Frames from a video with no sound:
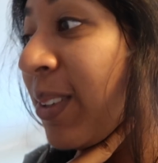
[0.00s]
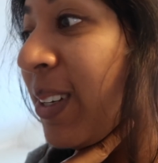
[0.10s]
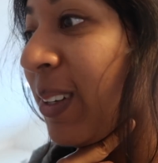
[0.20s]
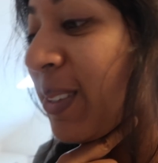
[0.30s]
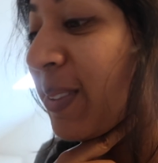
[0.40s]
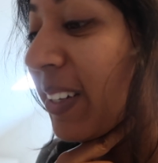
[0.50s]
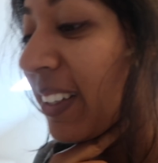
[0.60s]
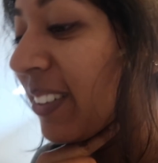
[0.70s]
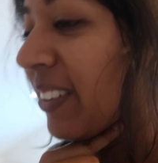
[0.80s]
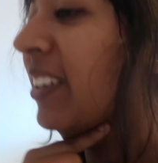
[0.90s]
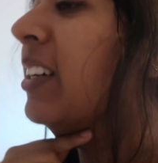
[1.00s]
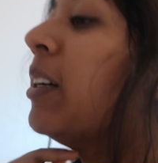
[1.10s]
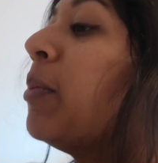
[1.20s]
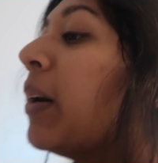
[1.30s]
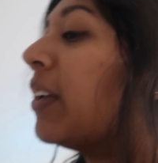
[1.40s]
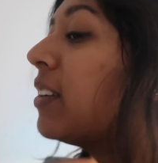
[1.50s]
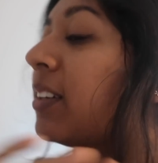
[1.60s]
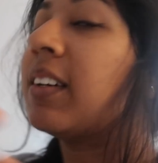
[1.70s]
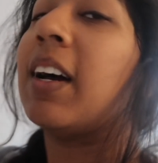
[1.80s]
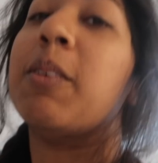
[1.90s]
I've got a lot to work on. But
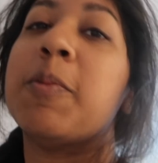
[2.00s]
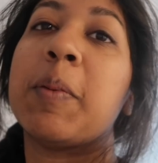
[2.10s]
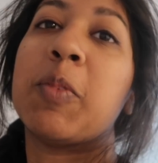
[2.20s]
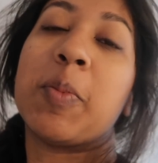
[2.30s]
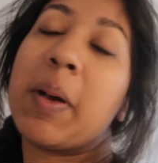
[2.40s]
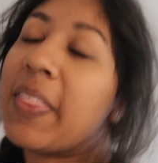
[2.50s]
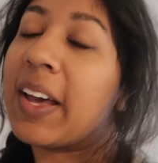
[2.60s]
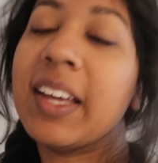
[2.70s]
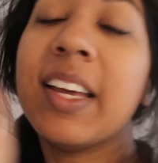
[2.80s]
I'll speak more about that